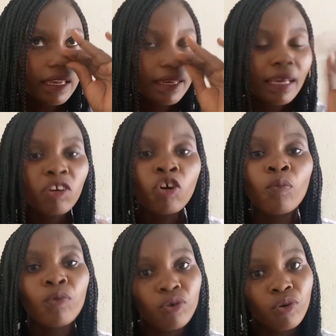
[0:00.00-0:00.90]

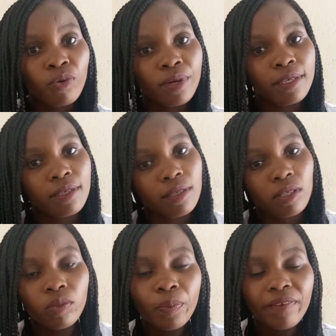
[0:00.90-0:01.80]
non-hormonal ways
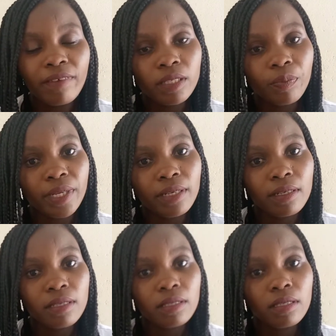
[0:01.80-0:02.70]
to prevent
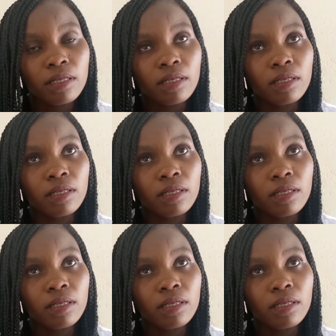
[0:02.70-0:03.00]
pregnancy.